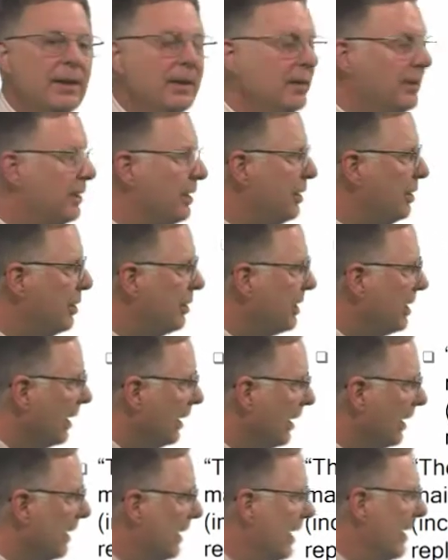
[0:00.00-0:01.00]
The
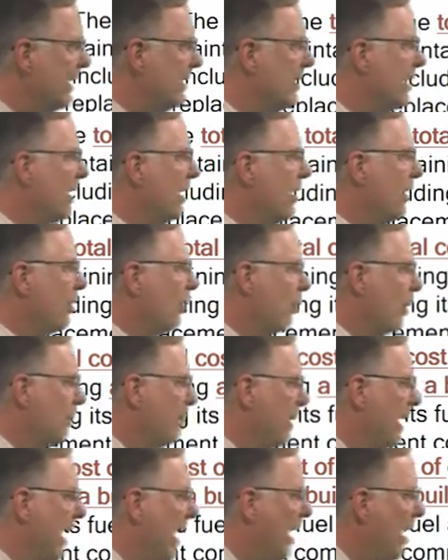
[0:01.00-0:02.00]
utilities, the
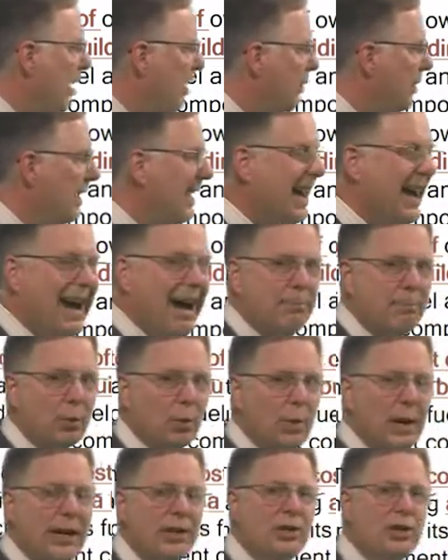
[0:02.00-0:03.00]
repair, the
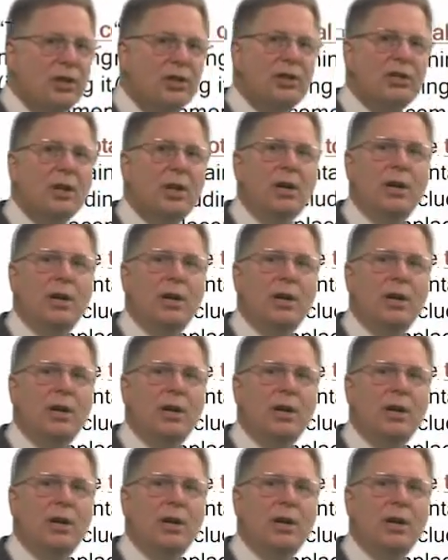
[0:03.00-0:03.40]
operations